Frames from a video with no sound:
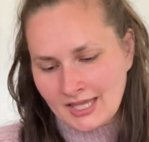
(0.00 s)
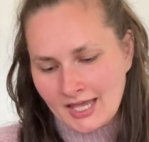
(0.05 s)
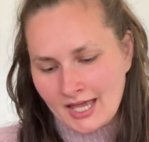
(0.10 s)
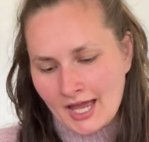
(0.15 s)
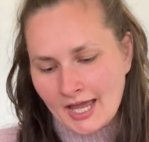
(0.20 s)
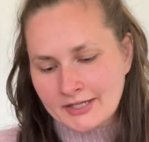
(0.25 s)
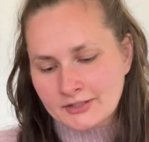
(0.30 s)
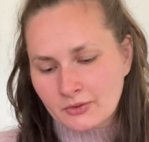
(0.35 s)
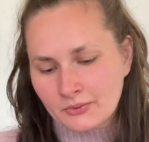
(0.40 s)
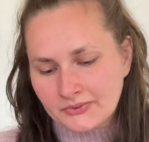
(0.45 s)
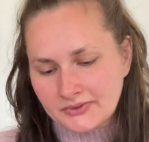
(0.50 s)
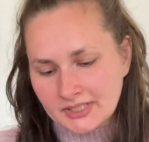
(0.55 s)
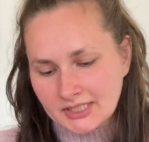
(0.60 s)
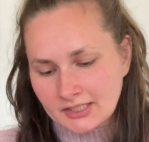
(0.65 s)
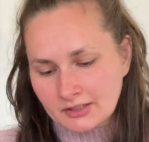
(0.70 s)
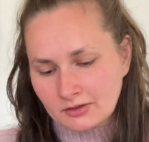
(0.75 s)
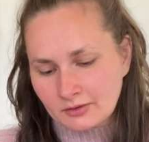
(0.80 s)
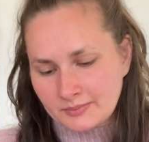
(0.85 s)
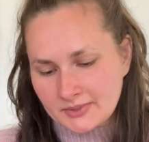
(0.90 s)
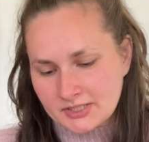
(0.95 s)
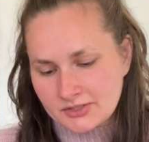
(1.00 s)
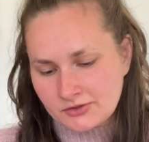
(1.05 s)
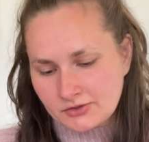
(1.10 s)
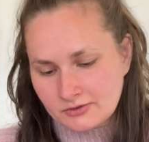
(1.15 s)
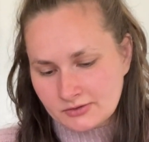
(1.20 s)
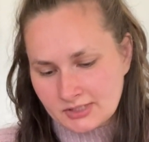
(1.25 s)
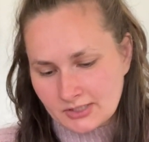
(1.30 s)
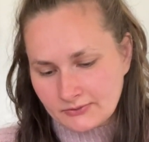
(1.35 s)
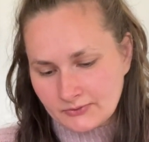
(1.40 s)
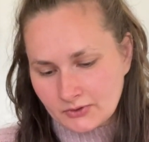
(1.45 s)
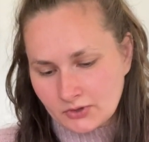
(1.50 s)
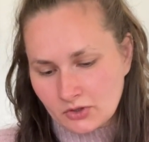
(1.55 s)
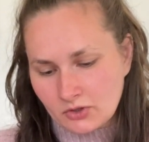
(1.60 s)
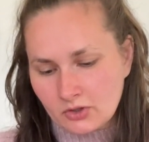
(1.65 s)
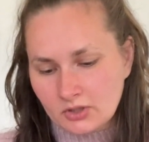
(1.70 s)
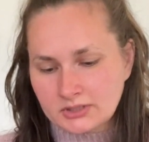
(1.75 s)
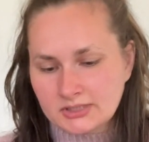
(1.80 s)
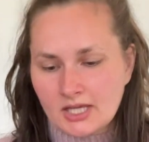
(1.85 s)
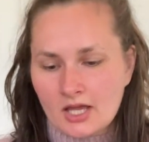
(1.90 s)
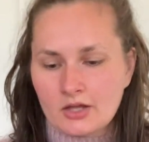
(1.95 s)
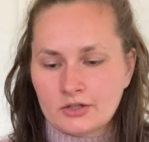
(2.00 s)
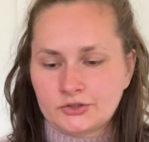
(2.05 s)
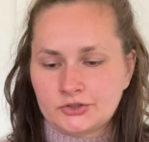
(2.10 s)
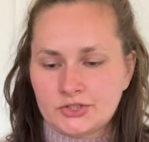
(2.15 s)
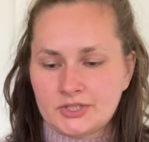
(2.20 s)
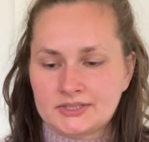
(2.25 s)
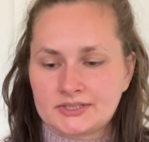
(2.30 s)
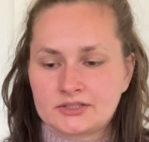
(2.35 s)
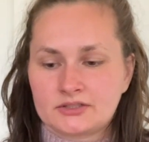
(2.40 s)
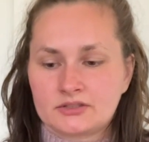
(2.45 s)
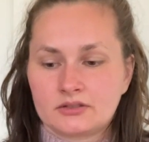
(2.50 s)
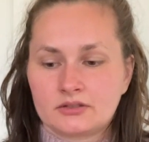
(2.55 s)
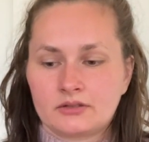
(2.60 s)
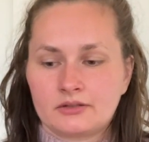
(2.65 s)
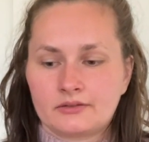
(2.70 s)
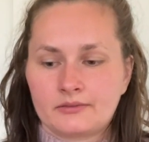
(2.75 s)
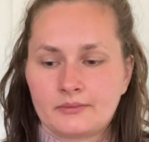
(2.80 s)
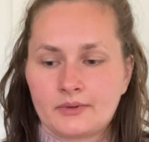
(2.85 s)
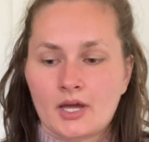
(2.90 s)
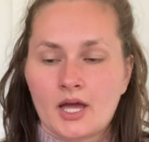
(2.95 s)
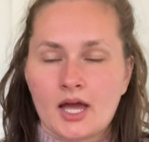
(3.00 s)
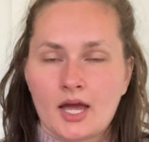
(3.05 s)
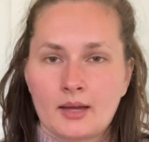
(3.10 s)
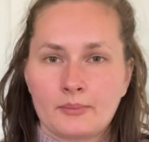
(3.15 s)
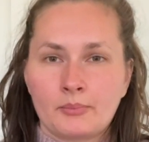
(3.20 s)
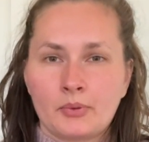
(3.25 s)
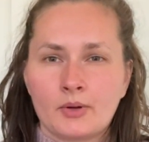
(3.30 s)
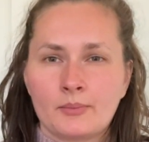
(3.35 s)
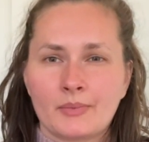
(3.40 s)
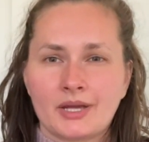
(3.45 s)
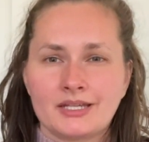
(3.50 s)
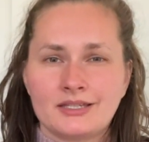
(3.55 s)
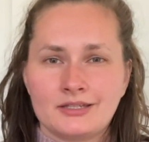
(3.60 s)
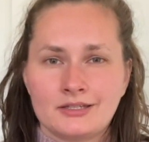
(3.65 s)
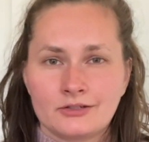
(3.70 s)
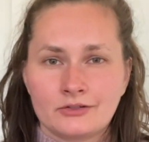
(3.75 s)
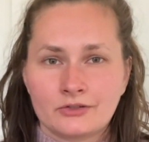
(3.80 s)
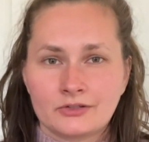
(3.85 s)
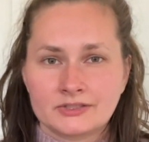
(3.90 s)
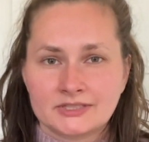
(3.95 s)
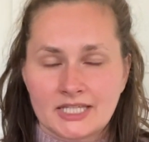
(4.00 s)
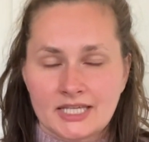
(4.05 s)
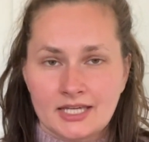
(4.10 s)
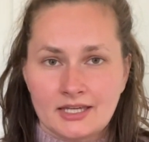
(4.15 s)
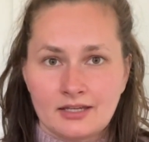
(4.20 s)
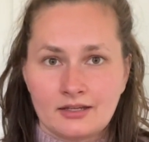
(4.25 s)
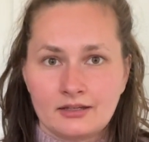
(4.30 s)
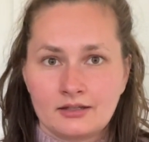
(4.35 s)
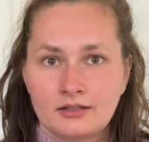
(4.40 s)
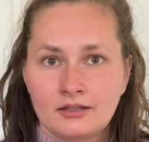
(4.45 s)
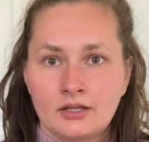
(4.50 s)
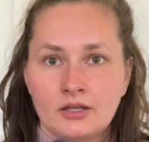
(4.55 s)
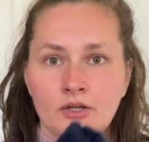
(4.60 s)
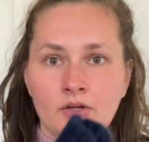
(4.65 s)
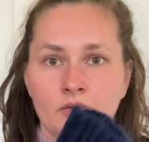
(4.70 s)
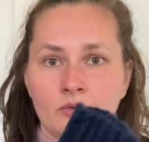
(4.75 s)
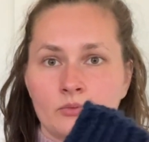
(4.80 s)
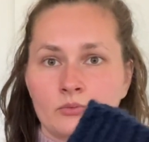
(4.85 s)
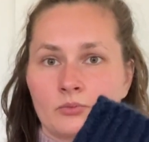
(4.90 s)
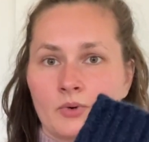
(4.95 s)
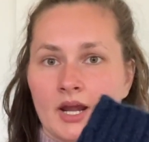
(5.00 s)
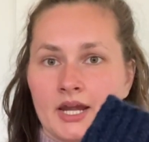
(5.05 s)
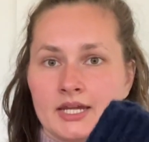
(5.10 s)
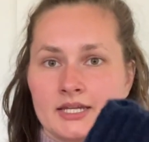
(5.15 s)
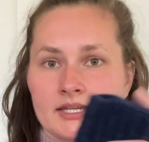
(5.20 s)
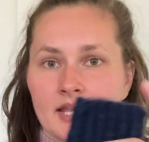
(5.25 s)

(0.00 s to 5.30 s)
I don't think it'll be too difficult. I'll just put my needles in right